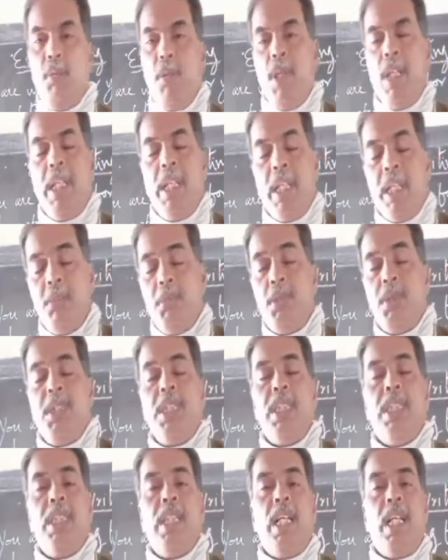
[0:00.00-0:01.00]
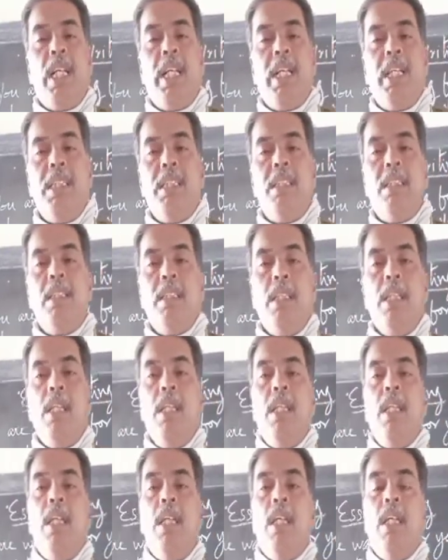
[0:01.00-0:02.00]
pulling and pushing their luggages.
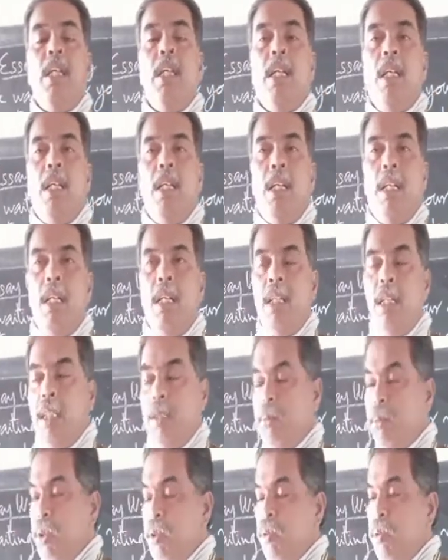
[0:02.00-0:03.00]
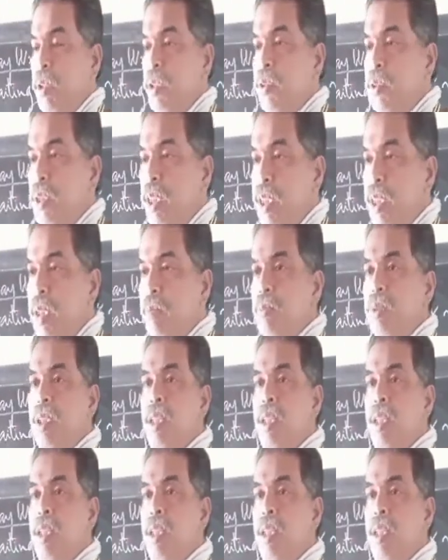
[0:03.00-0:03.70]
In between you see some